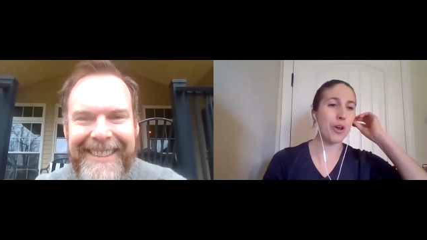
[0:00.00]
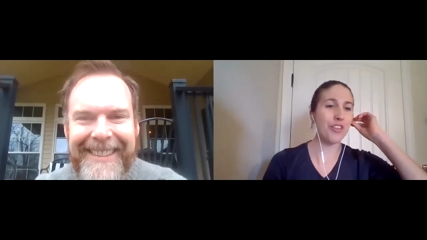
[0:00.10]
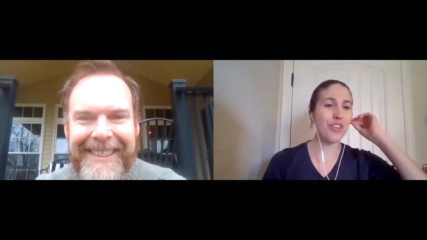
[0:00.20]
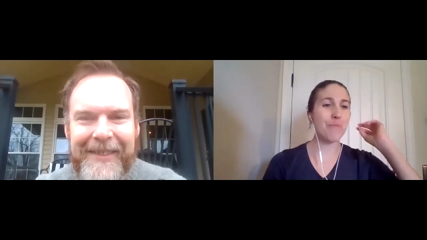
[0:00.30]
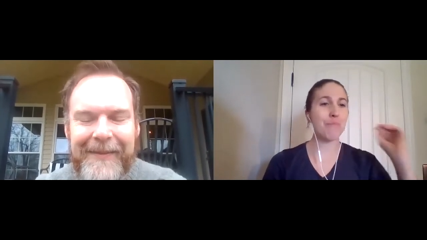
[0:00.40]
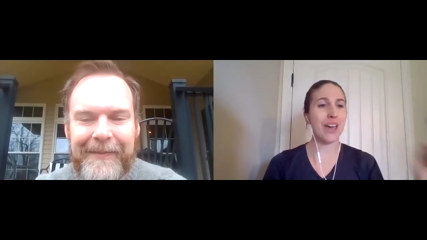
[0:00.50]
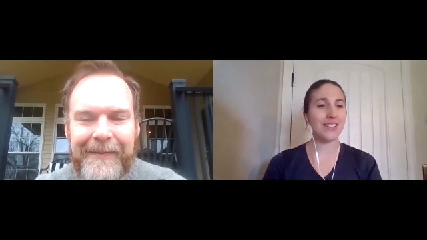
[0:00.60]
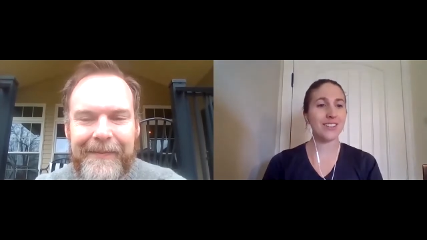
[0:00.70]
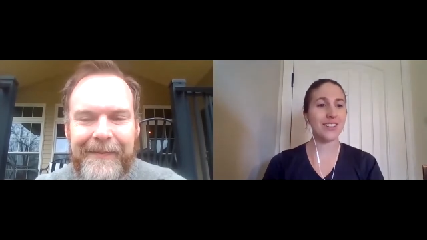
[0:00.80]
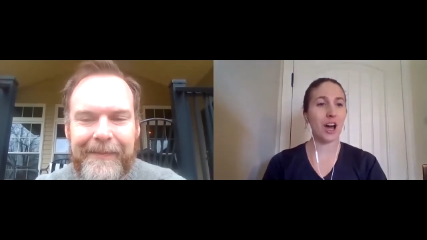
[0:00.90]
Speaker 1: what are the
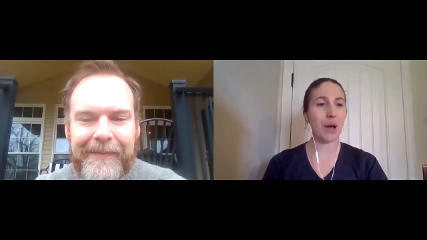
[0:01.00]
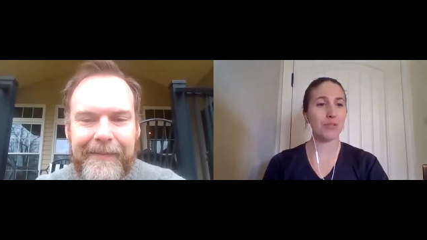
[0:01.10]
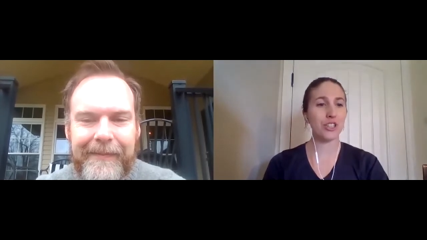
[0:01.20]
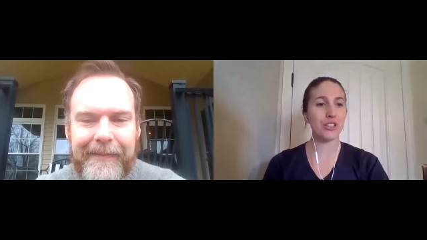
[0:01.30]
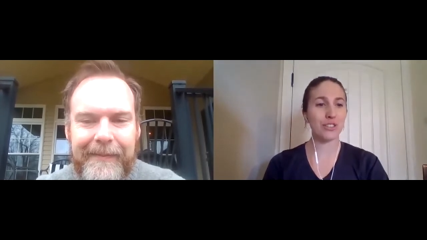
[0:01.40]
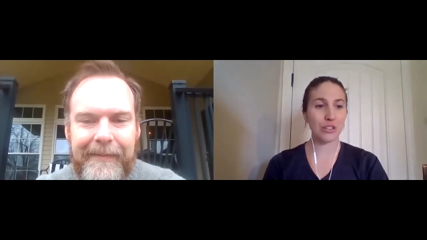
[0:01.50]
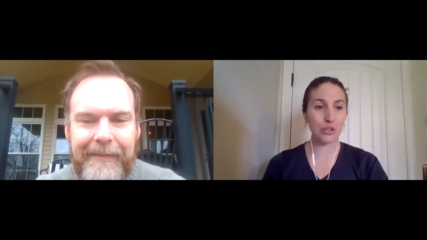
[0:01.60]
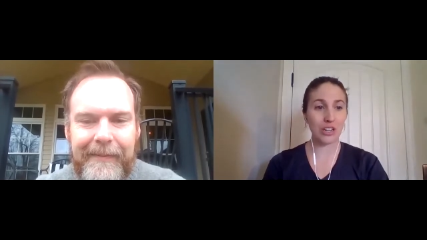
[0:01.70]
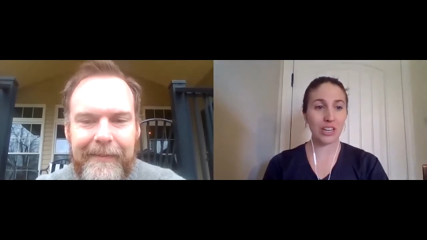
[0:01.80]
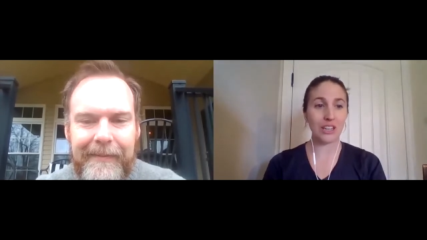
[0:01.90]
best options to
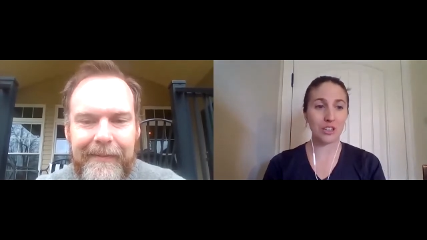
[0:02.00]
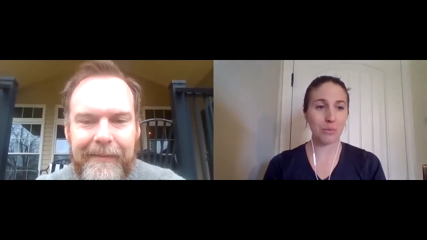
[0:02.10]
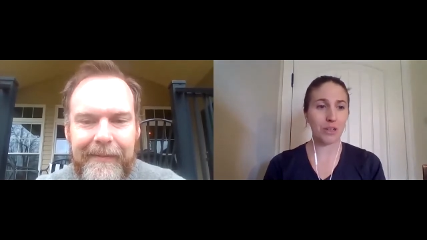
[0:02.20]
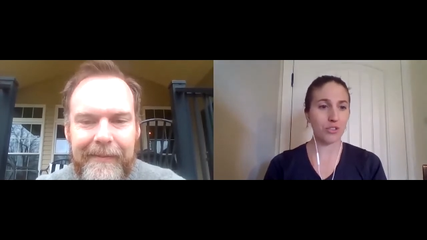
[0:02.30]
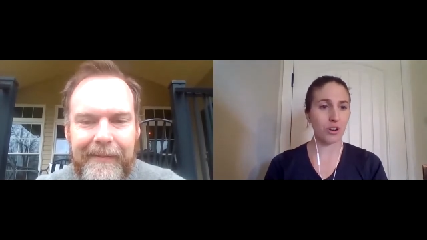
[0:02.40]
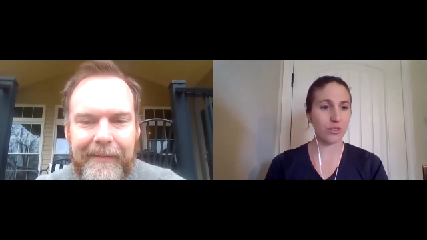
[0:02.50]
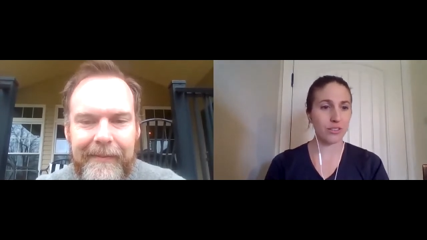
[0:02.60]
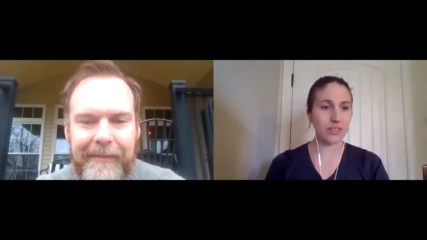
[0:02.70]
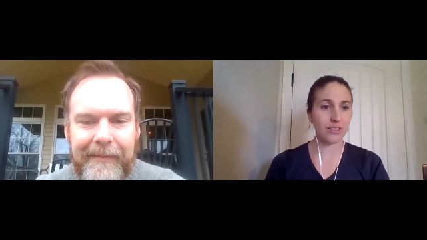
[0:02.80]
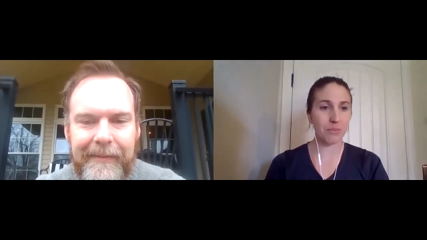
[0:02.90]
treat
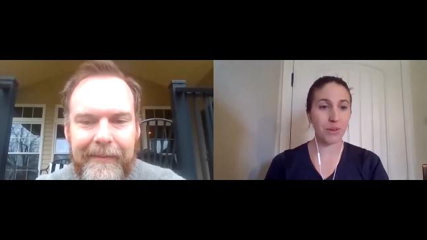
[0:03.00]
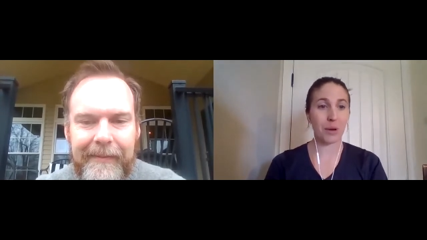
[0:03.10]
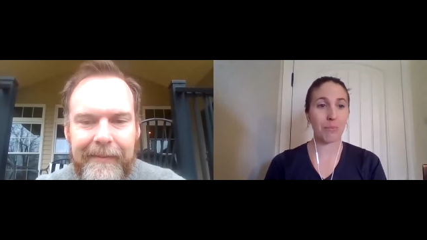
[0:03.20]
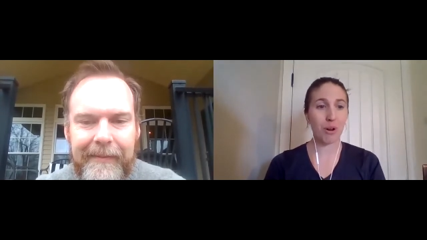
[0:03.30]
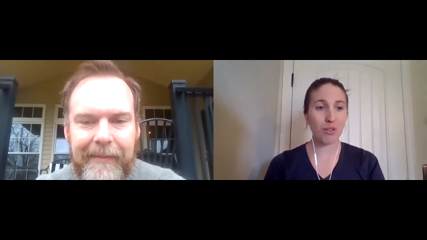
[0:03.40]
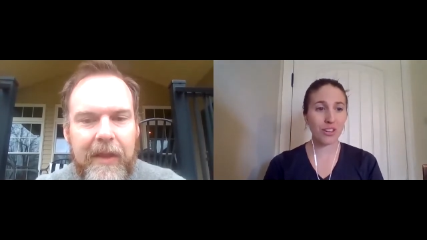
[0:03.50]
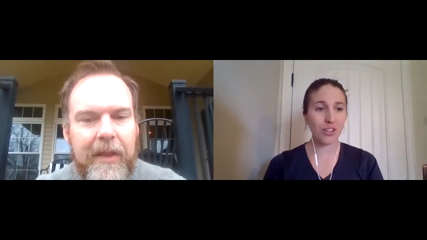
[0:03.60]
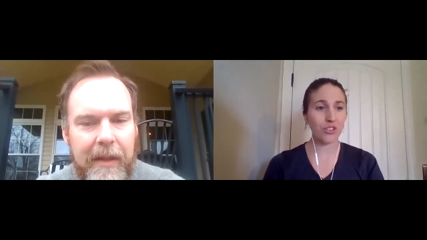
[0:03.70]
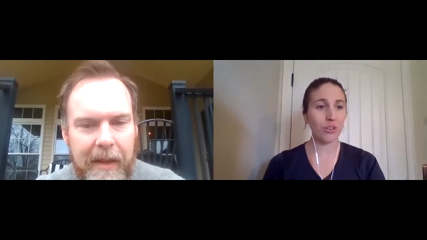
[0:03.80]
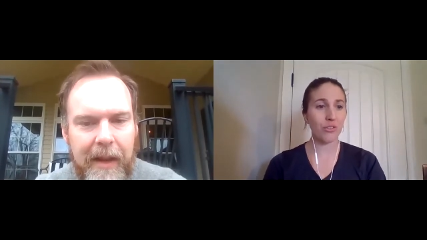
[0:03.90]
endometriosis? I've been on birth
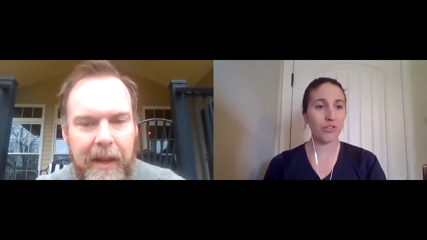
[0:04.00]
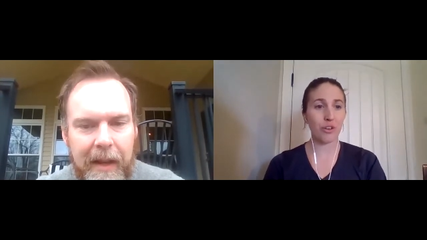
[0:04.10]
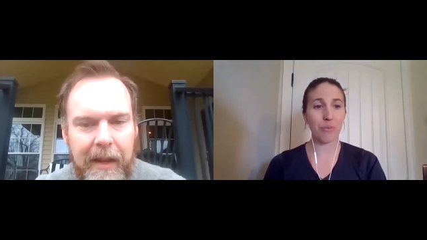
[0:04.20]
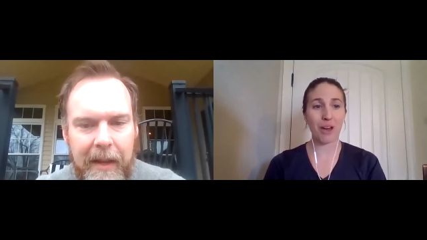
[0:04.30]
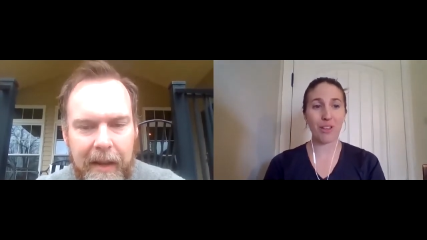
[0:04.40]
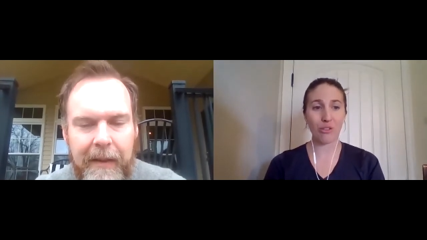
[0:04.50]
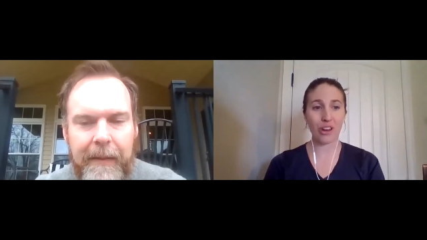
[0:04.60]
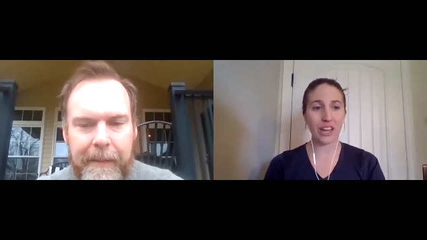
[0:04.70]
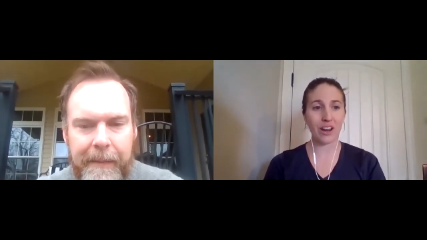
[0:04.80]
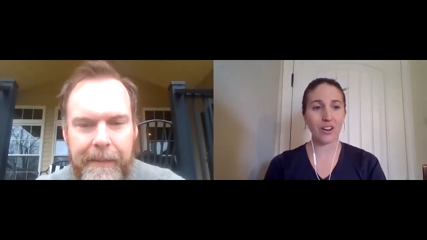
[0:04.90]
control for about
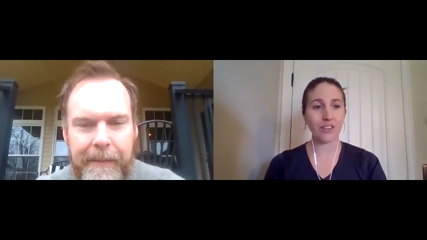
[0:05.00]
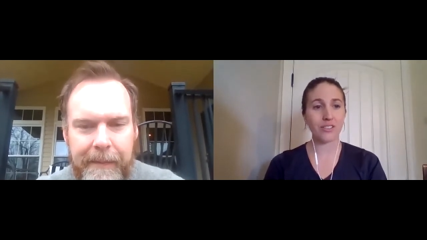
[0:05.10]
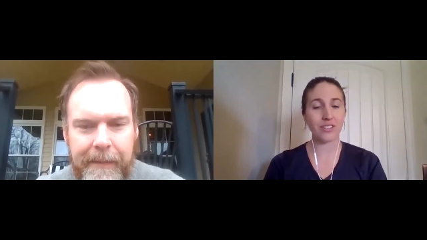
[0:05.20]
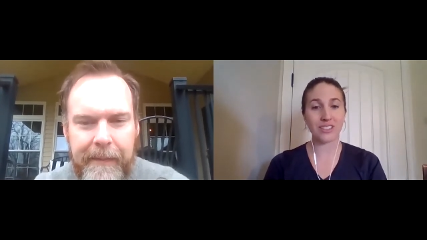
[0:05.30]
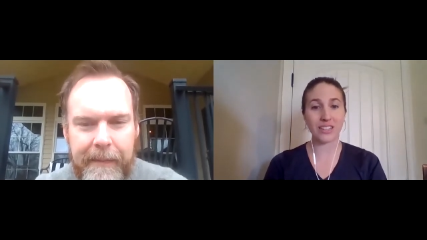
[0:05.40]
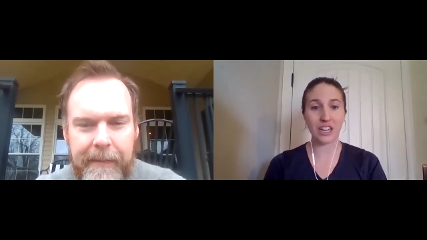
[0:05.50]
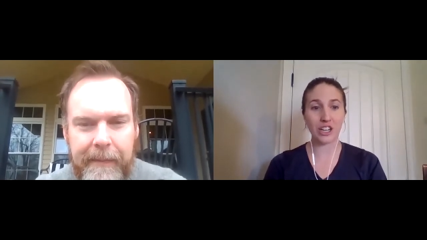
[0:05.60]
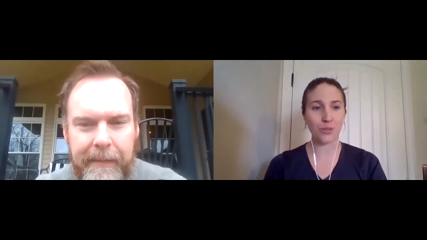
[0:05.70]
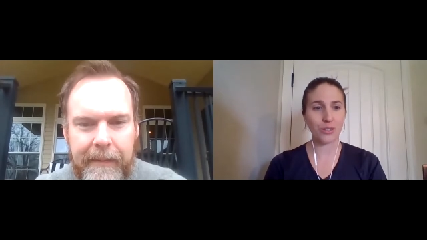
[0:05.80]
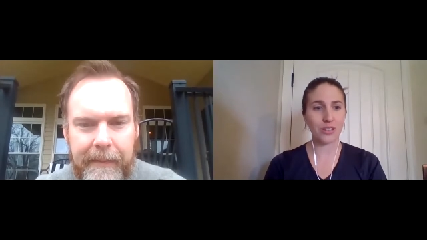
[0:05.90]
three years since
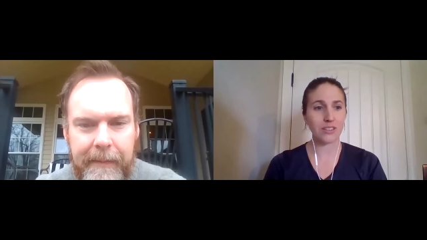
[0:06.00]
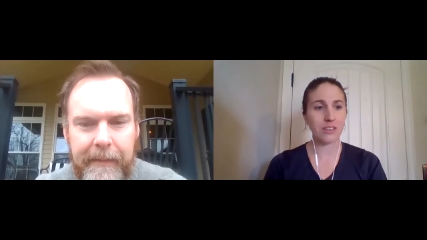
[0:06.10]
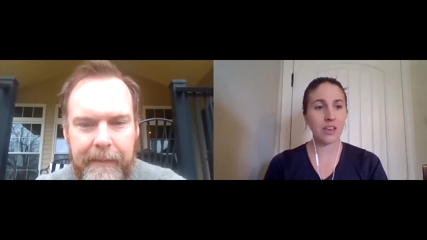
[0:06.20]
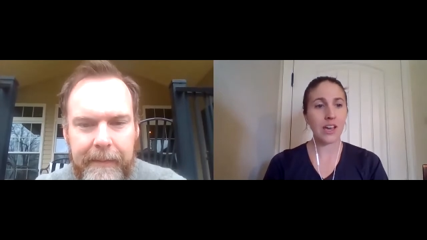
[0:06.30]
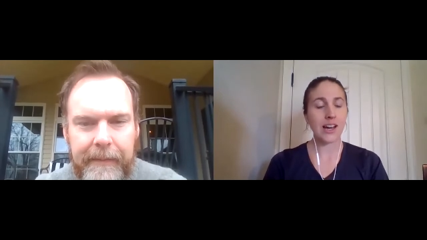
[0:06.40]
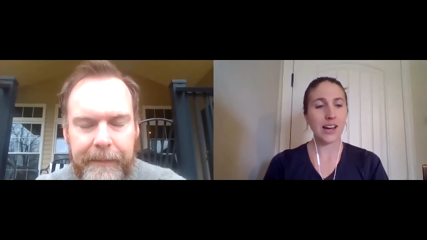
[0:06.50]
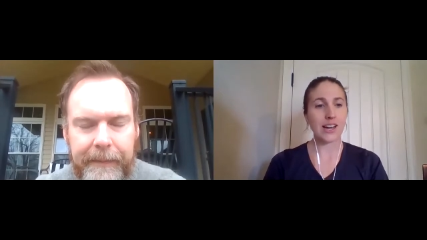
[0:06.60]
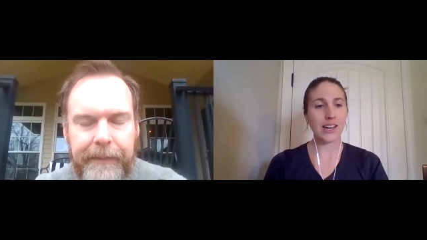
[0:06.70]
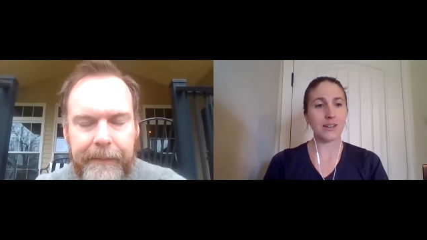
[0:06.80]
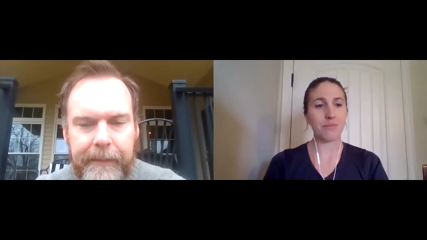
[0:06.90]
diagnosis.
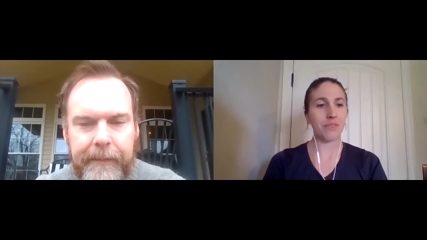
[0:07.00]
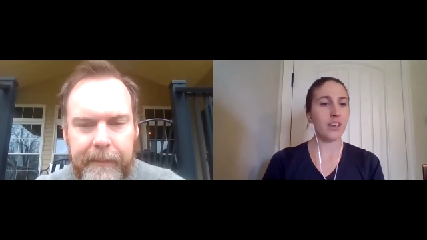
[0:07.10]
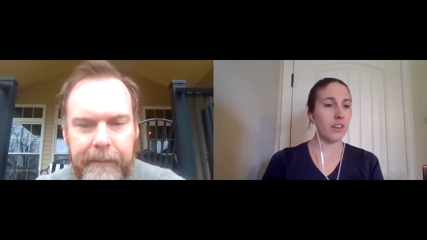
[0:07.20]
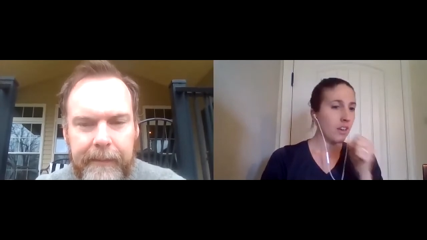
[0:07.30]
Um,